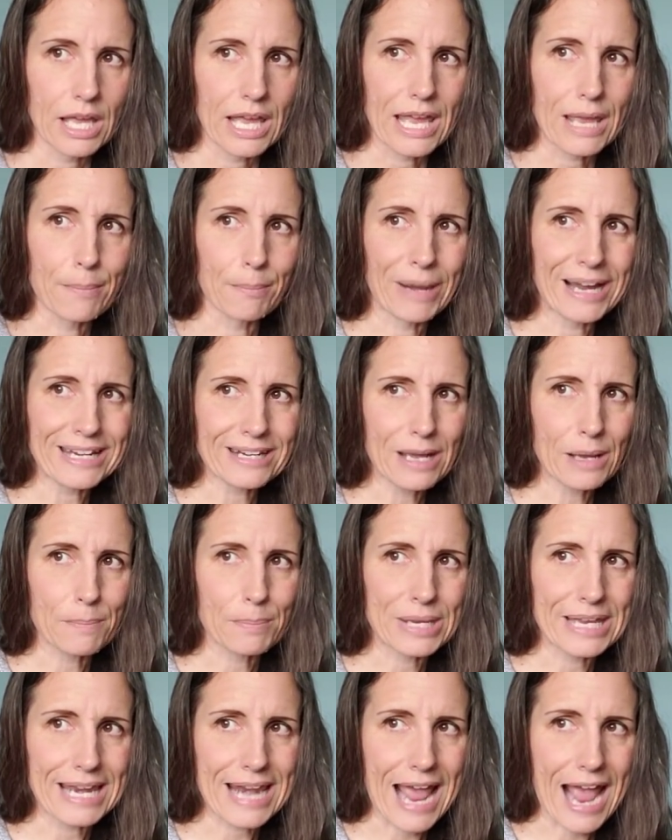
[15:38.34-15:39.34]
it might not
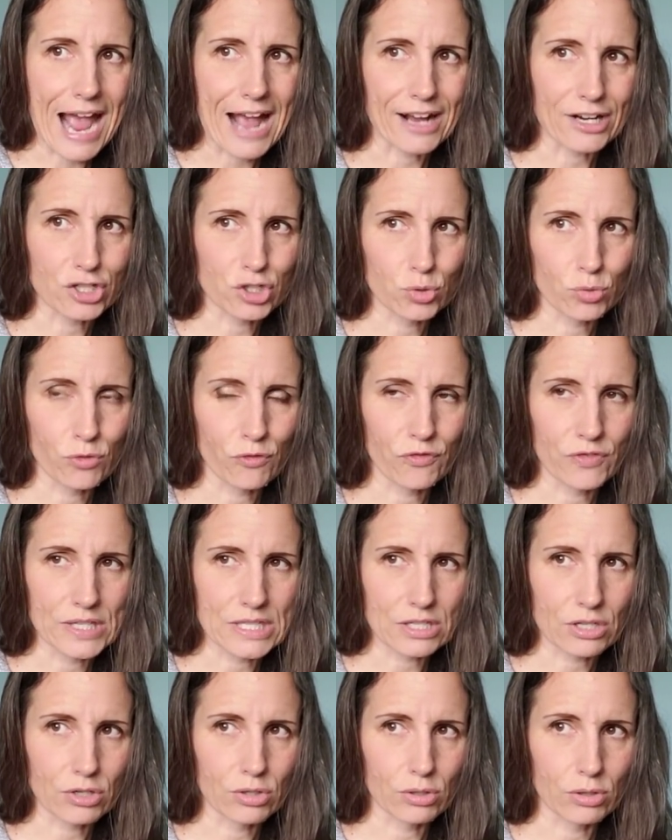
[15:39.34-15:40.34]
be an actual
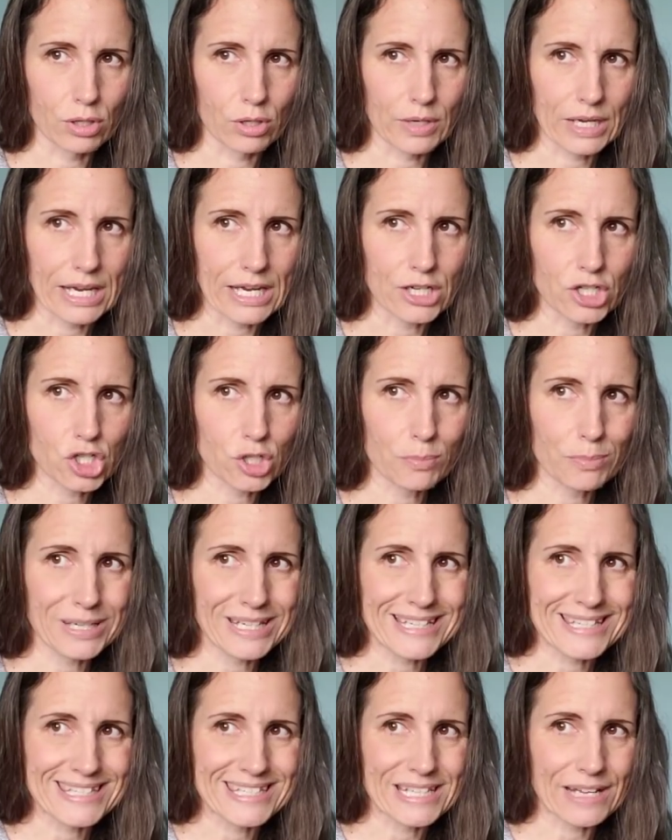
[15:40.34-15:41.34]
physical location but
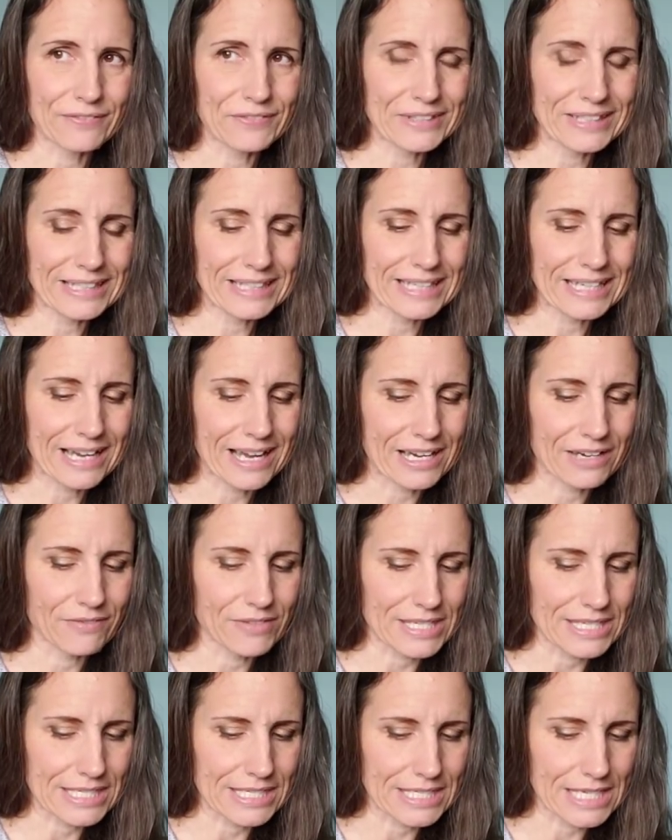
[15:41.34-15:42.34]
it's definitely kind of
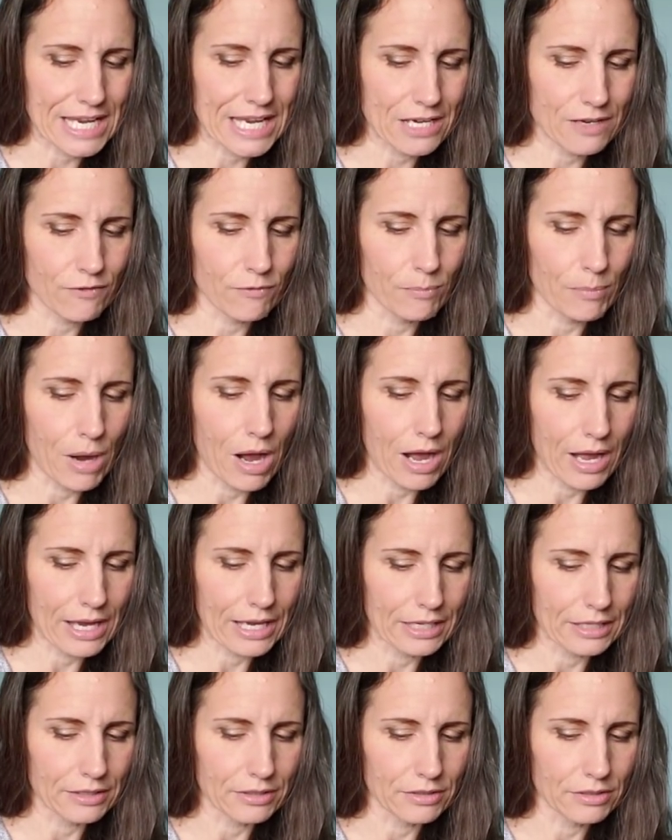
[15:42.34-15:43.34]
a state of
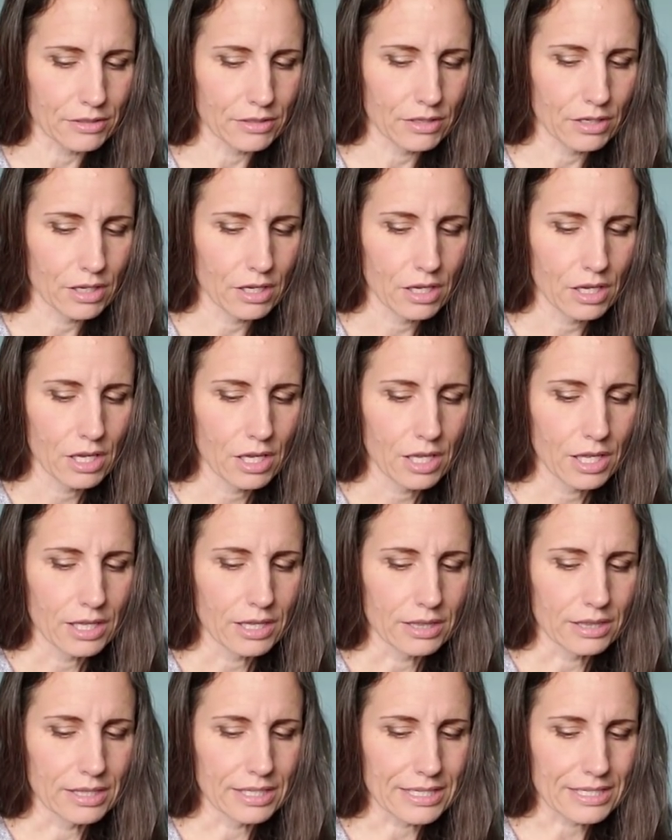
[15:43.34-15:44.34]
mind
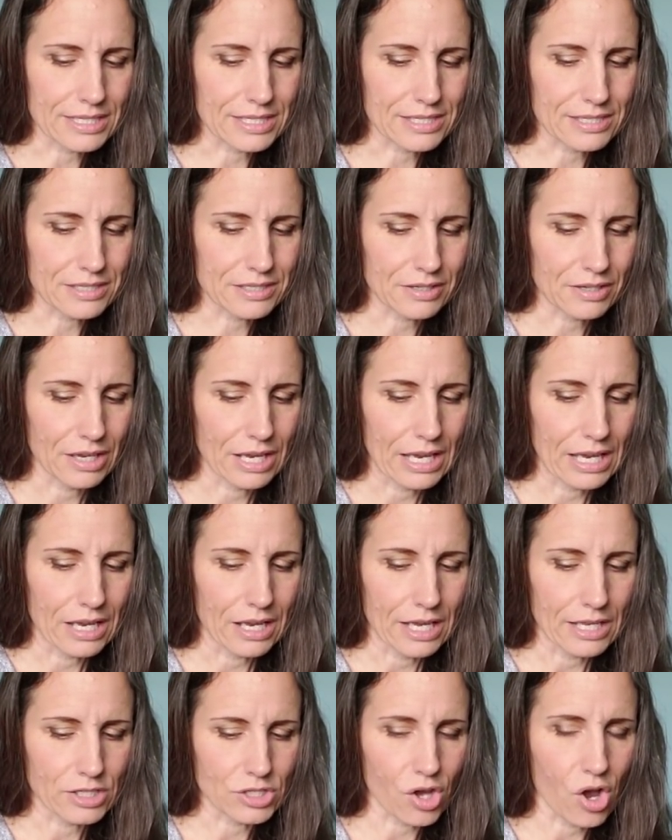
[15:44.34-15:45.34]
this
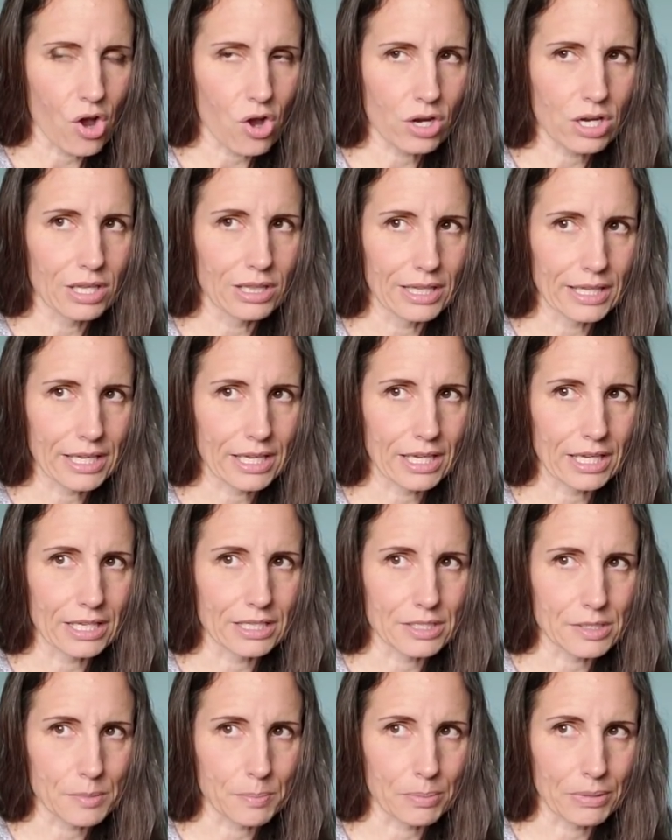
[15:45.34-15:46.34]
it's all clicking
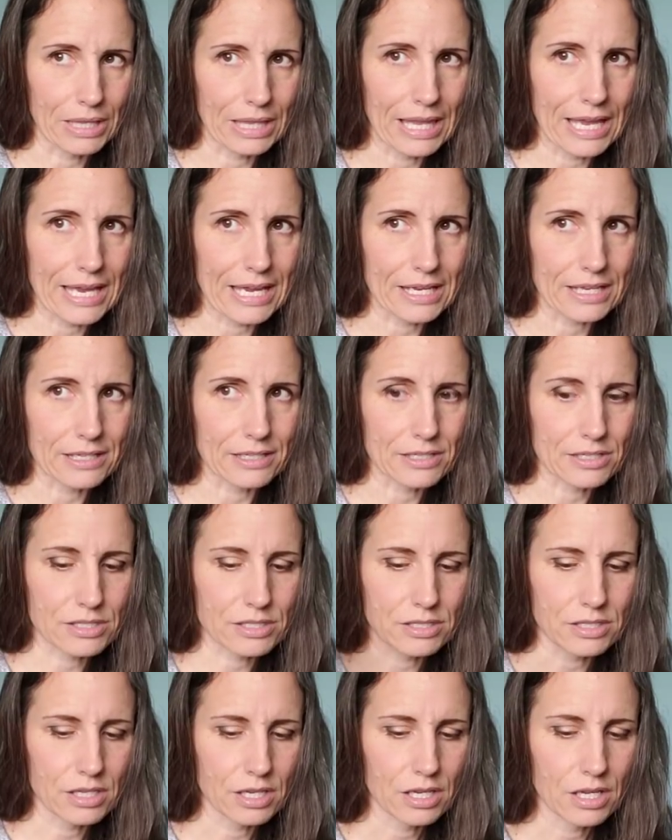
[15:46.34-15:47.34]
into
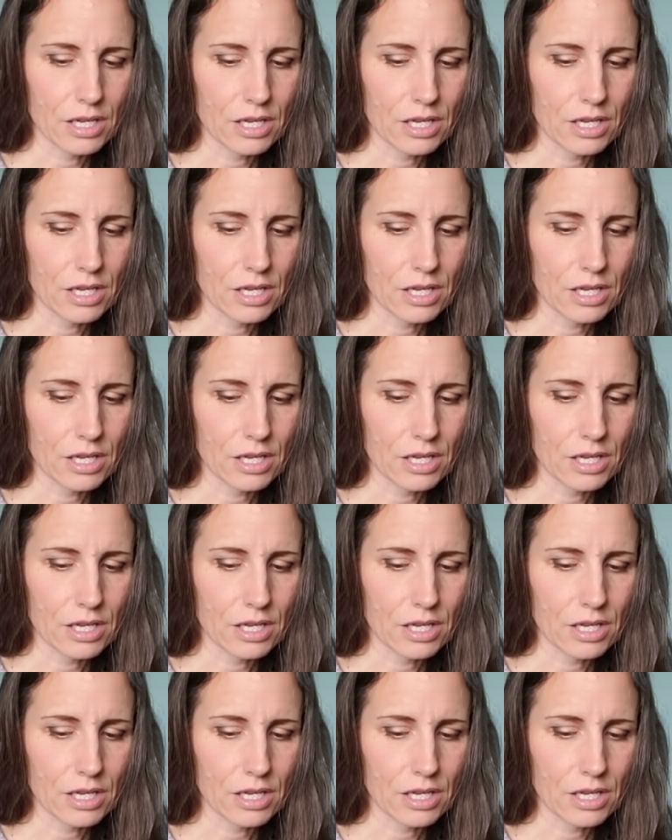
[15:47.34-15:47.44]
place